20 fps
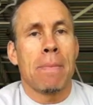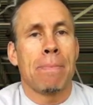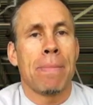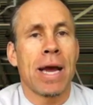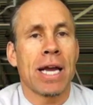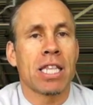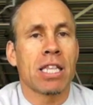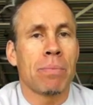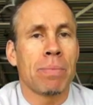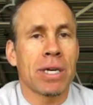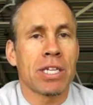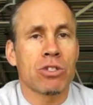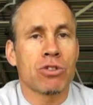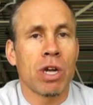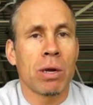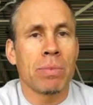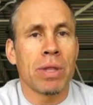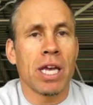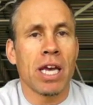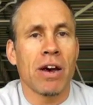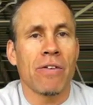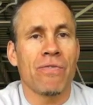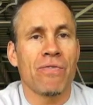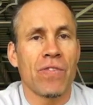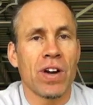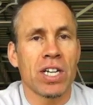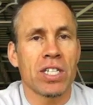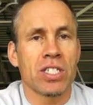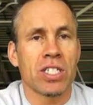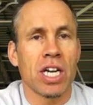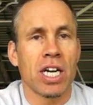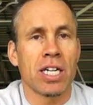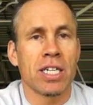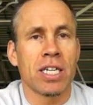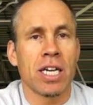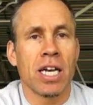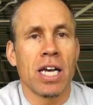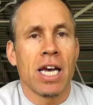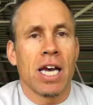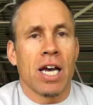make them extremely
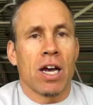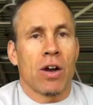efficient,